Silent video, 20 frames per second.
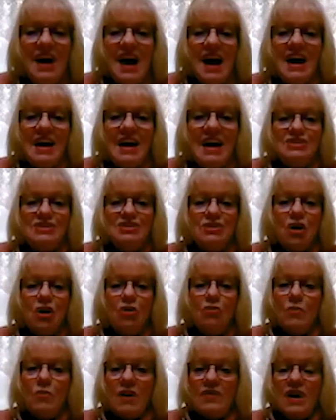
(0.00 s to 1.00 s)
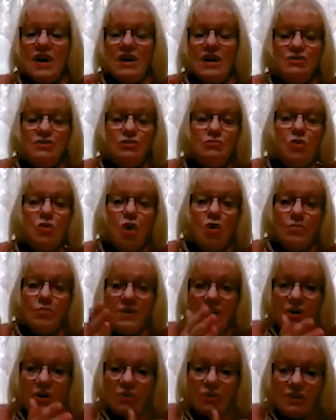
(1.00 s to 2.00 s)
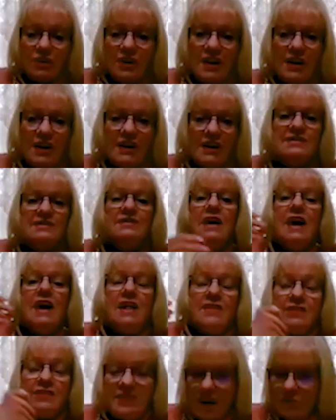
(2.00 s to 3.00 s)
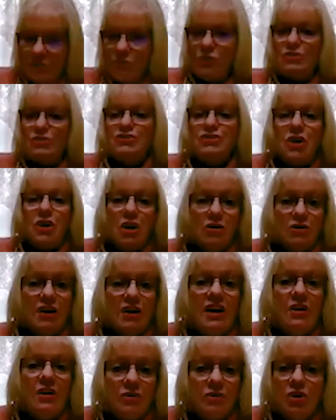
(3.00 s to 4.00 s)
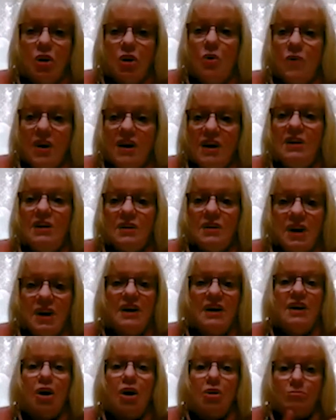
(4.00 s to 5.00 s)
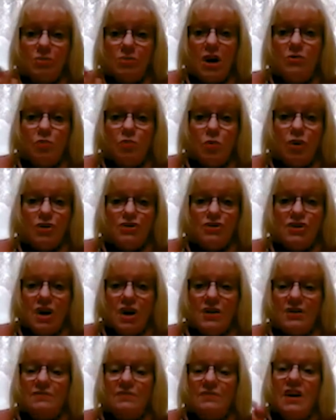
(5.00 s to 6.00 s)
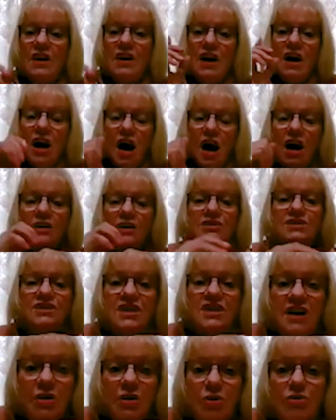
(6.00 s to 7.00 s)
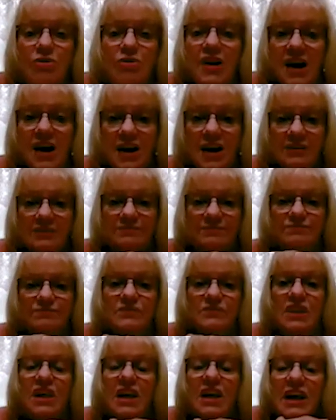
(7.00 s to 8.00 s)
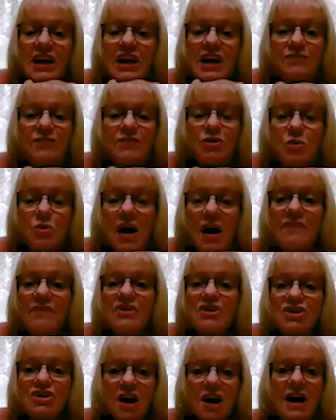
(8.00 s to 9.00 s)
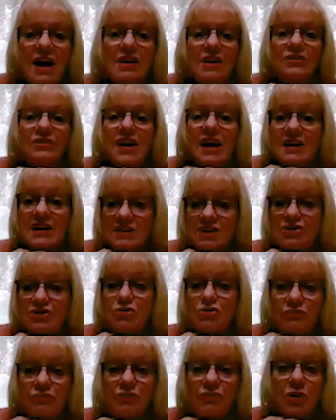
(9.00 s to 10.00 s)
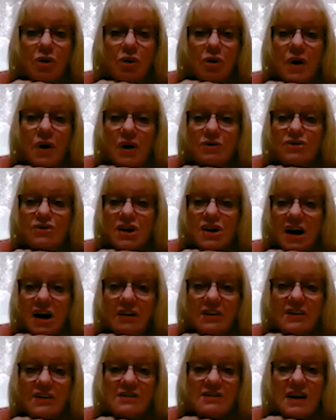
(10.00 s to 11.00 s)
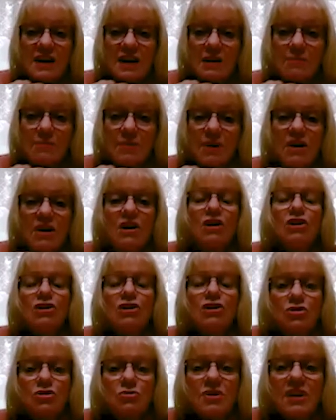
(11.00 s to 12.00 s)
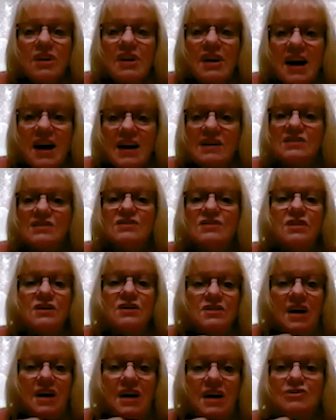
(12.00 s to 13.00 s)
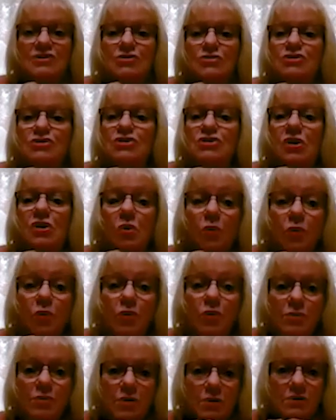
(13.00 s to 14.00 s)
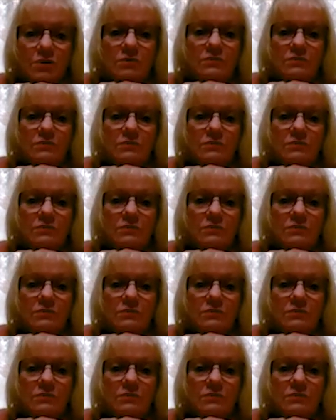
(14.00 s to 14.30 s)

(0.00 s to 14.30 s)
And so when they do open their clinics, then we'll start going and getting our blood work done. Until then, if you have a child that's due for their well child exam, you can ask the doctor to order